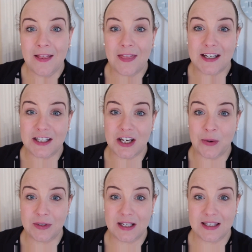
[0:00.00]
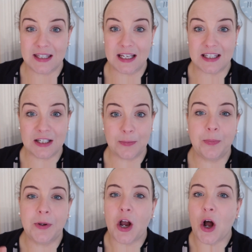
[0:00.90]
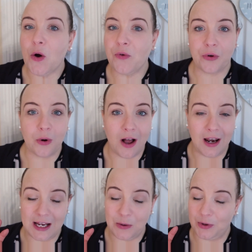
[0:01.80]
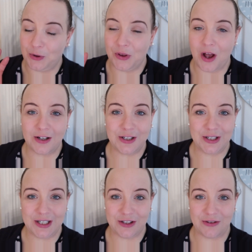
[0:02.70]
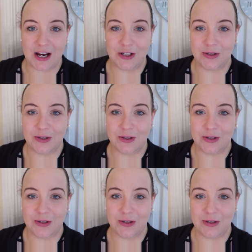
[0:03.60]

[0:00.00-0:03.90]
that don't exist, but overall it will not distract.